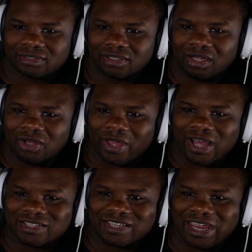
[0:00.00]
Oh,
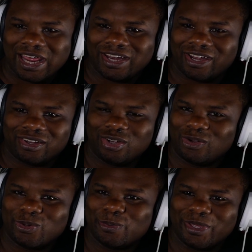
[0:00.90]
Allison, get out of there! You
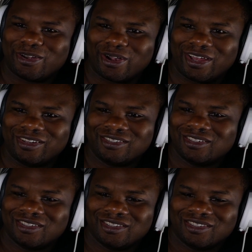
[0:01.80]
don't want to be around
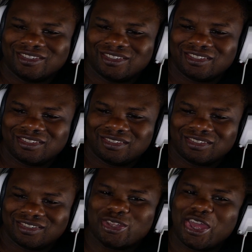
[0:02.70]

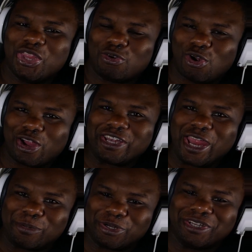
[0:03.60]
in the wrong
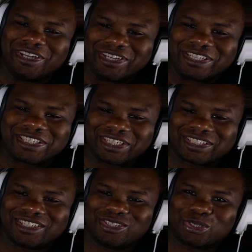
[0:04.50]
neighborhood in the
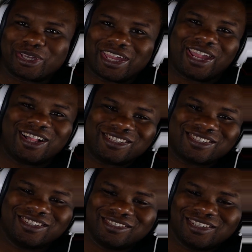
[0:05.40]
60s, okay,
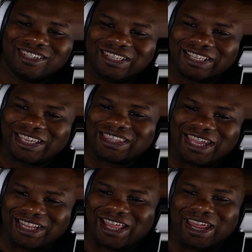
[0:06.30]
Allison? Get the
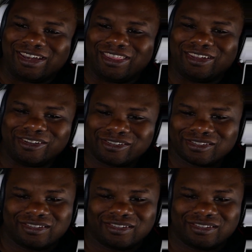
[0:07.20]
hell out of there.